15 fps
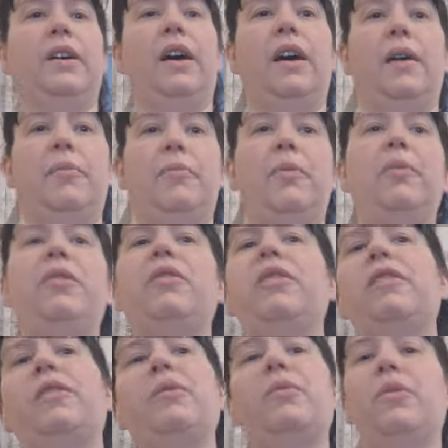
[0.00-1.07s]
But we're not
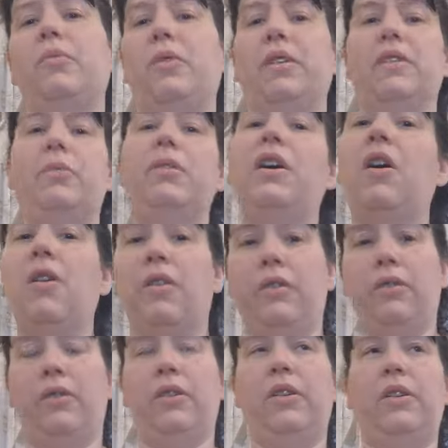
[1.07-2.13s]
going to do it all at once. We can't.